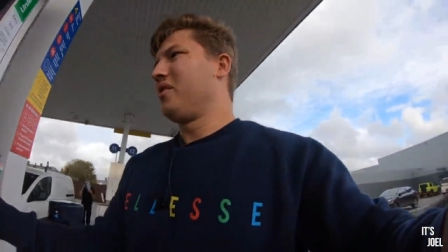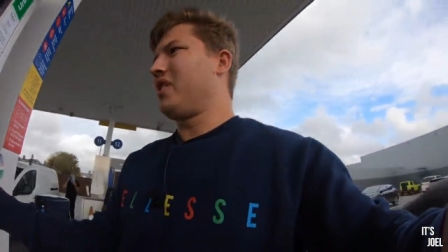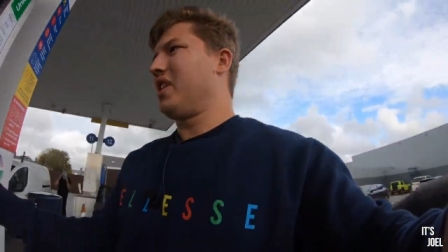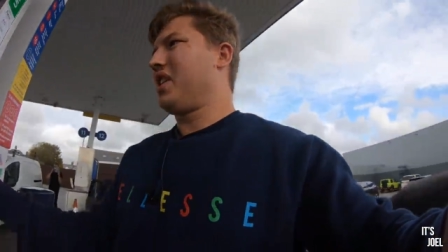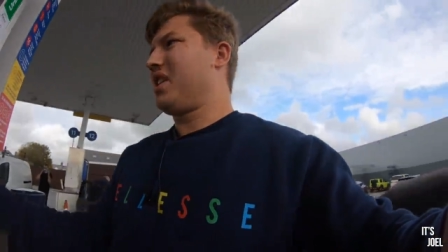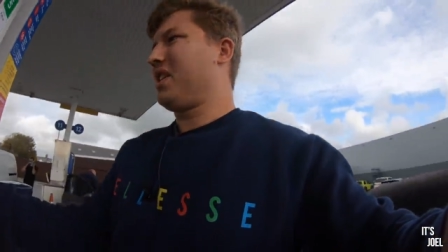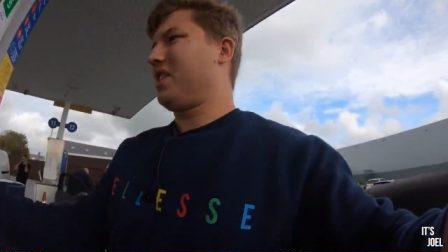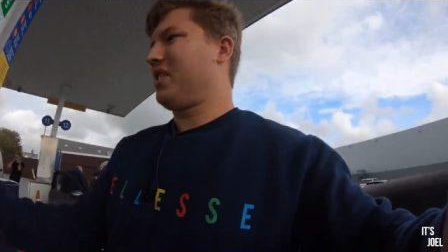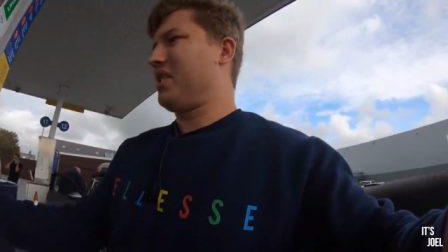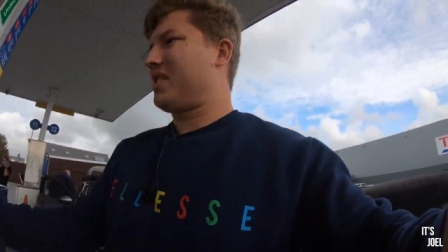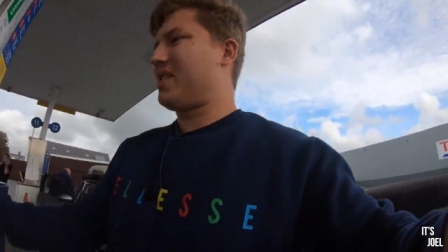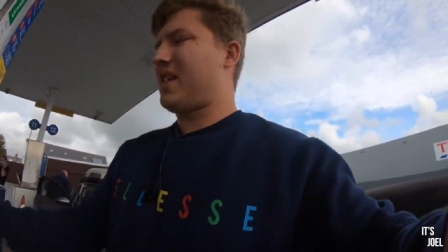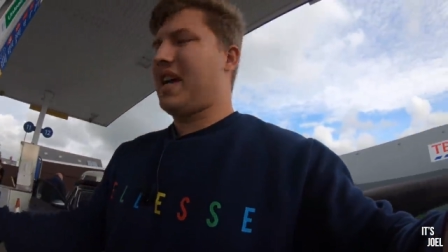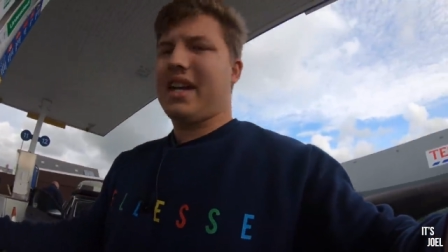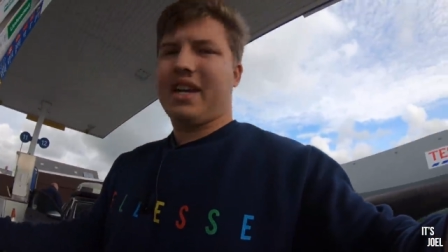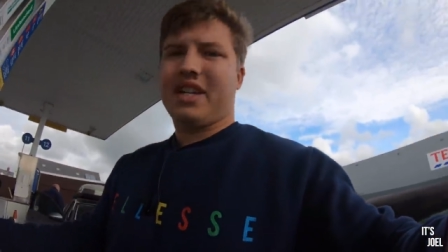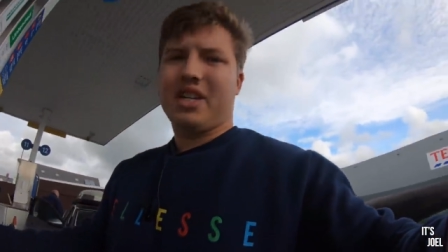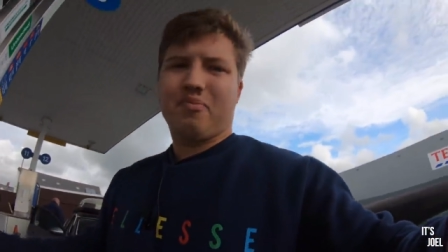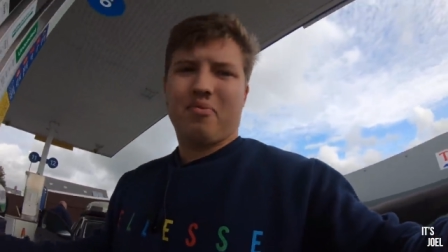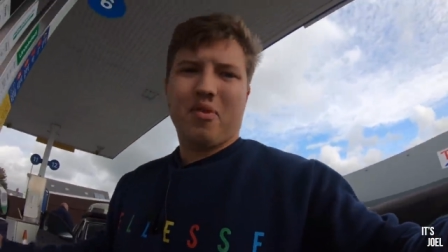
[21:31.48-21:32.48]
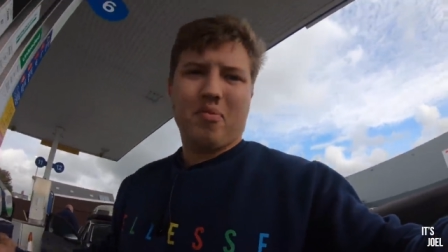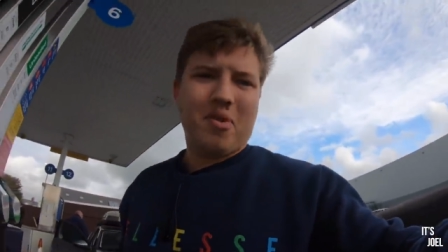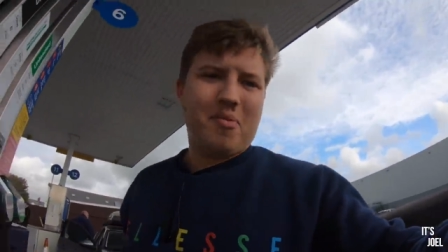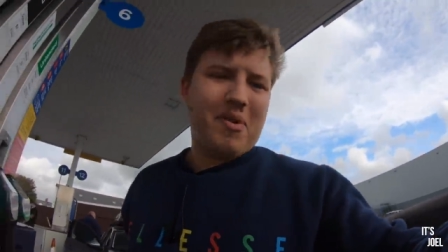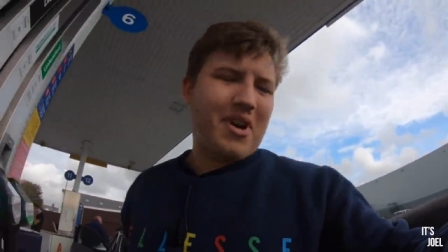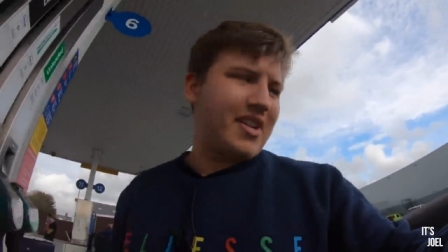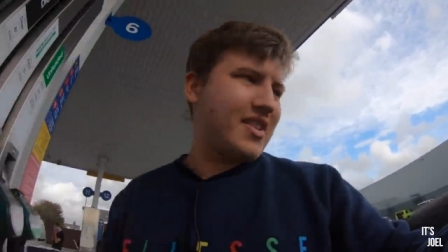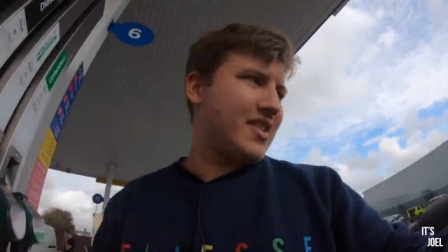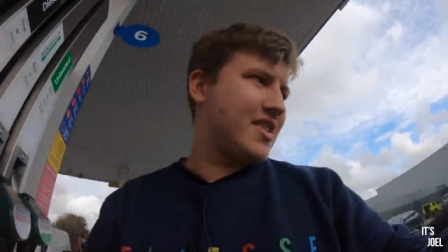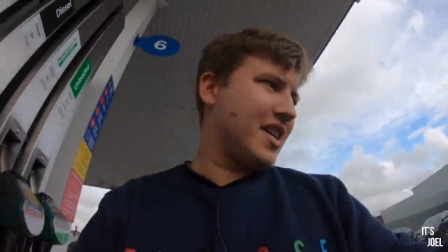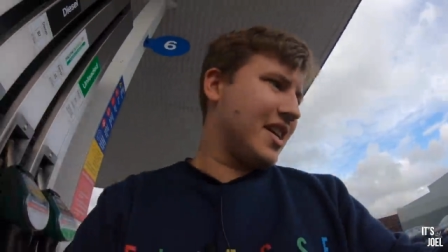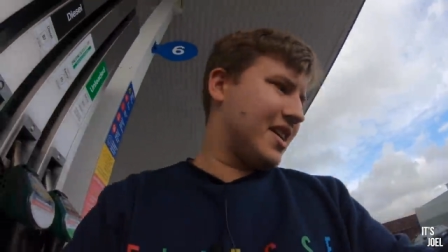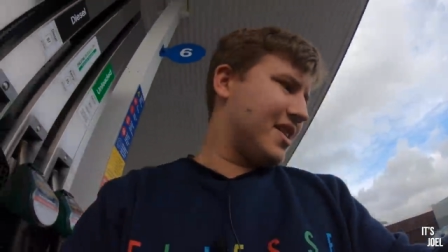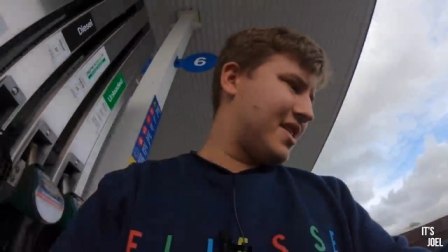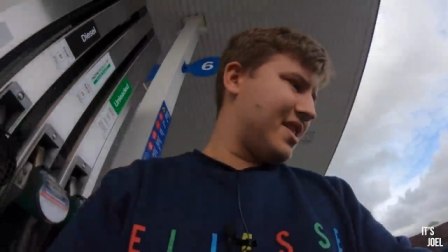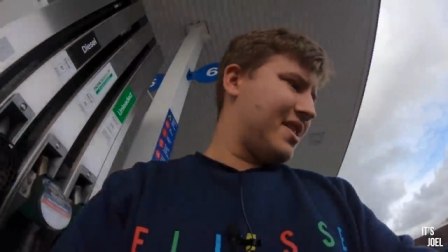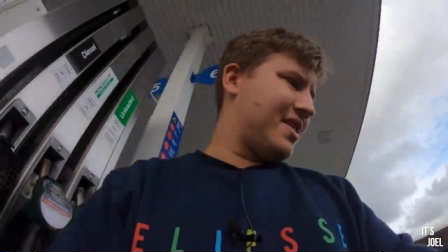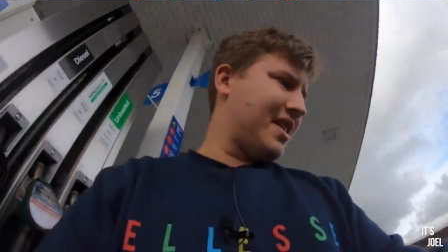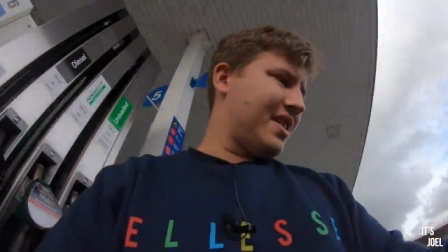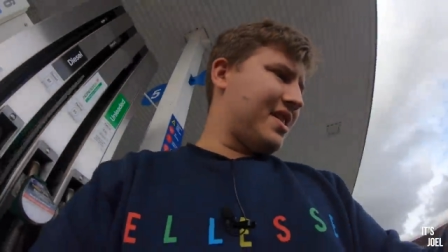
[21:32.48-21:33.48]
thinking the tank is probably about
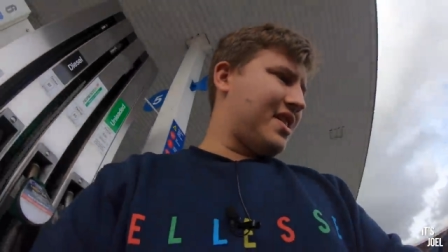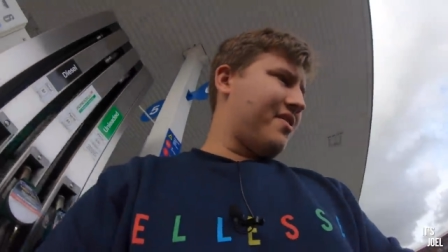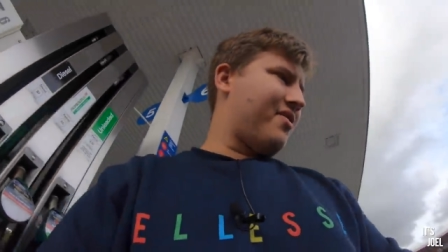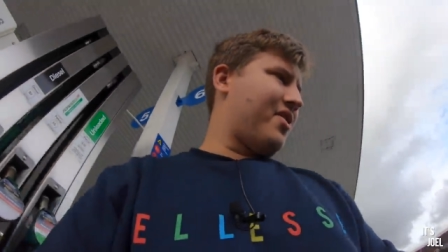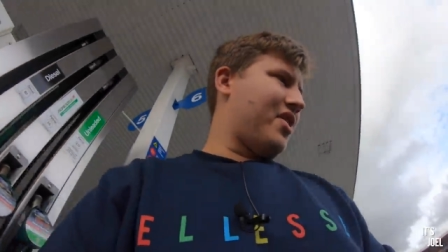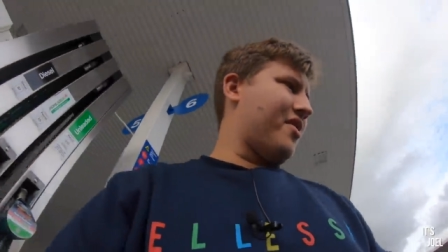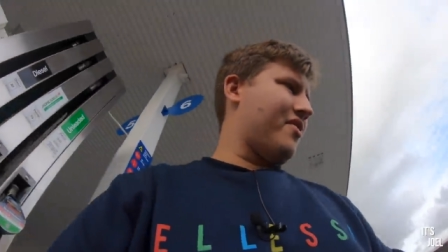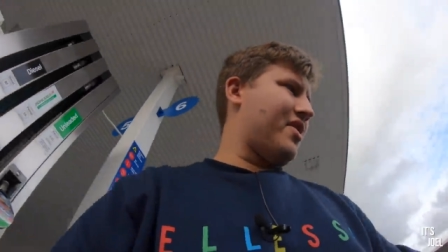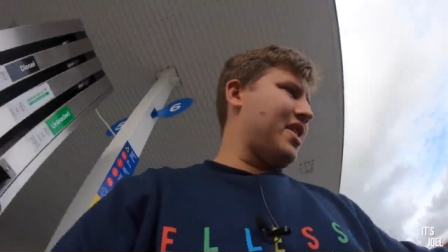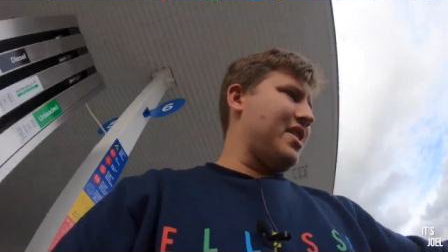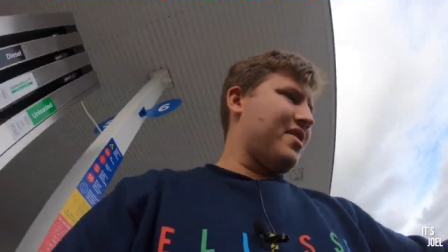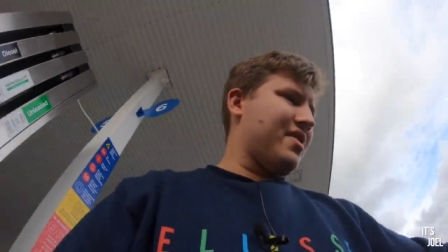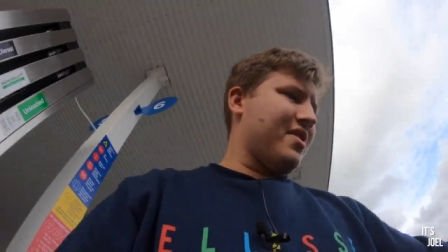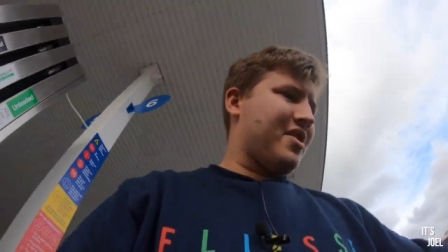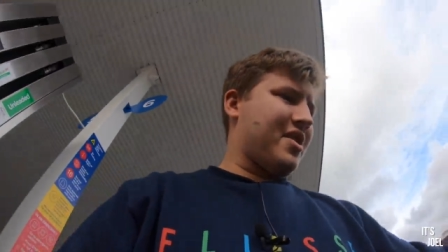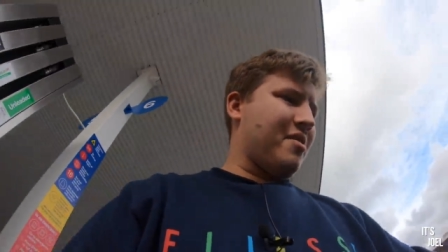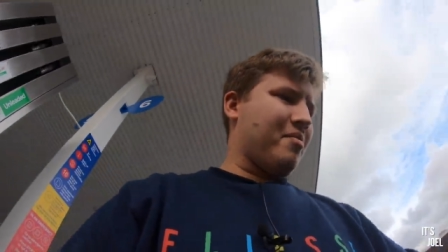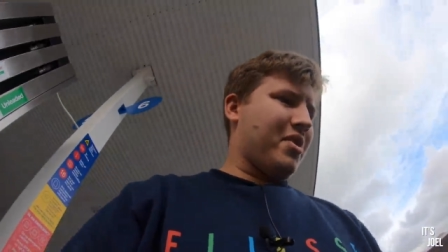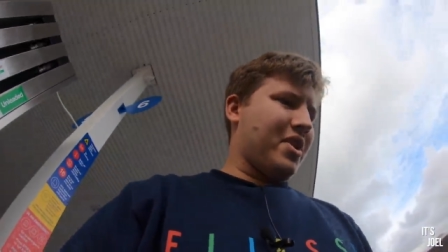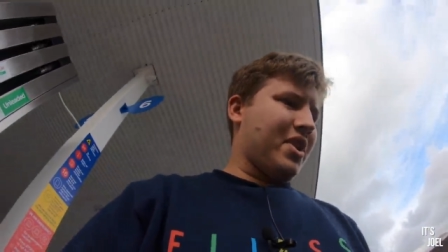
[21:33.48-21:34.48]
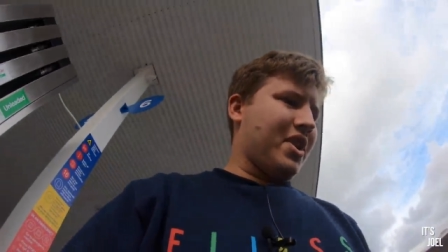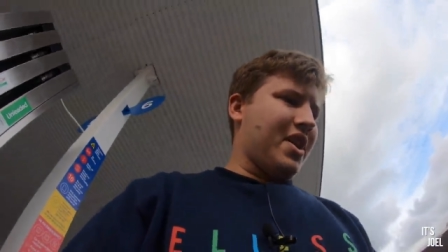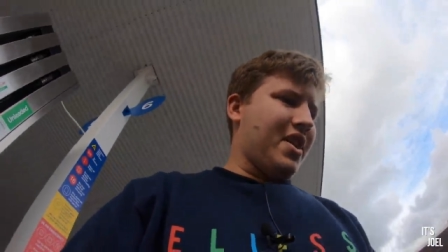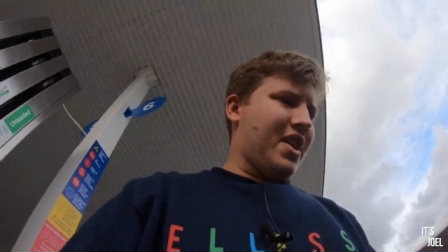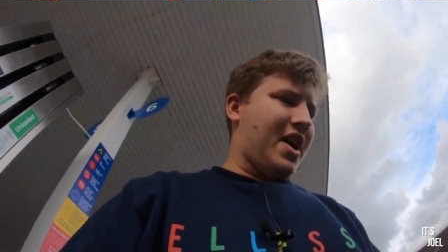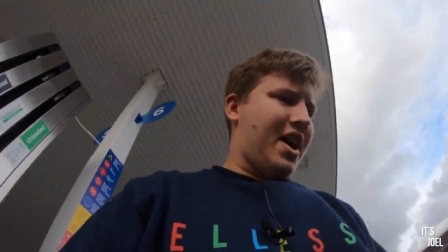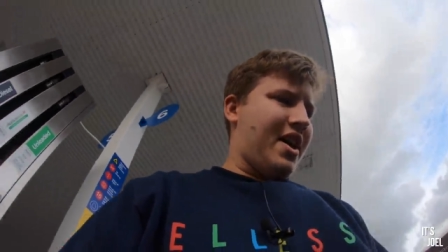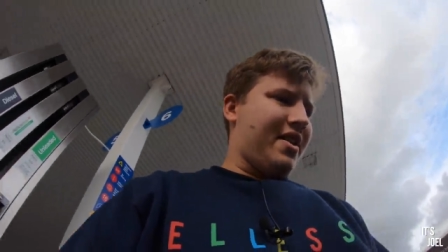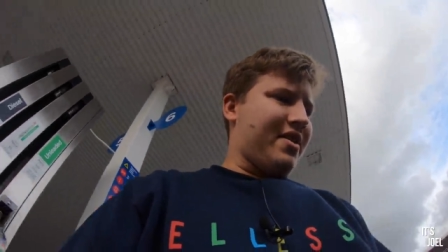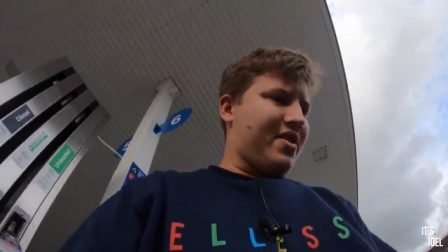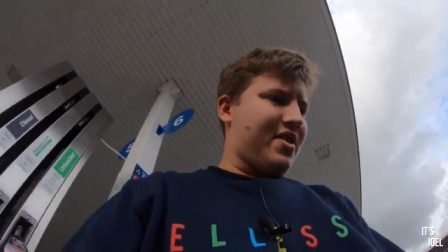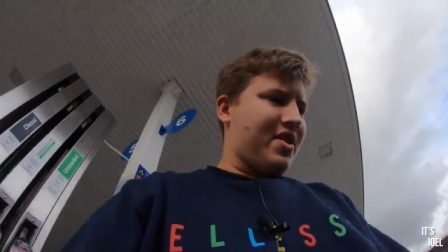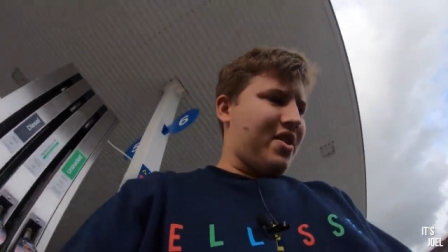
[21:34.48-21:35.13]
60, 65 litres, something like that.